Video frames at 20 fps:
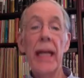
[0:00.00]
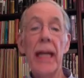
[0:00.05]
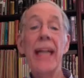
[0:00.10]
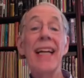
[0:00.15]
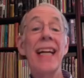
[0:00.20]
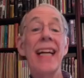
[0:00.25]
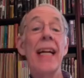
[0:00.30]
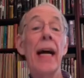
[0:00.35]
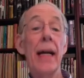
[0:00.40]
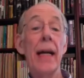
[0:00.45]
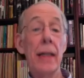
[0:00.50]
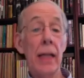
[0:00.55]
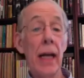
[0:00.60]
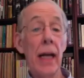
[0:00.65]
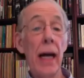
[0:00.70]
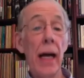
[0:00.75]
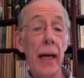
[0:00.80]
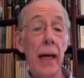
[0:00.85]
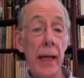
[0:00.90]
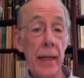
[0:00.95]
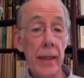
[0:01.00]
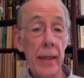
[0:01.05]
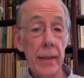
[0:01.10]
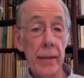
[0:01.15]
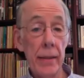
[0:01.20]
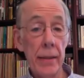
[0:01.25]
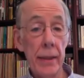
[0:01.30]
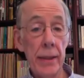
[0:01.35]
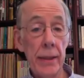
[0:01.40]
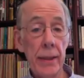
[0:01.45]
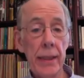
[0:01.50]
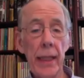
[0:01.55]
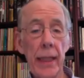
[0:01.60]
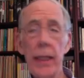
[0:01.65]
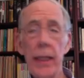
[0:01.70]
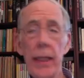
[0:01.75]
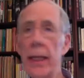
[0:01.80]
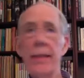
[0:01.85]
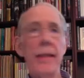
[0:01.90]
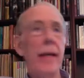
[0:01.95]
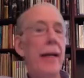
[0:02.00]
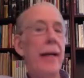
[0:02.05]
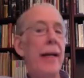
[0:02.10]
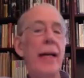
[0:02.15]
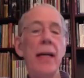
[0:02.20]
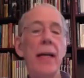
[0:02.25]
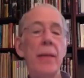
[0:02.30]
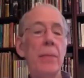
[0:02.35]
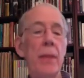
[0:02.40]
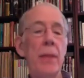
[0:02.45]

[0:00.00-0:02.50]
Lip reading: cannot lie and say, yes, I am.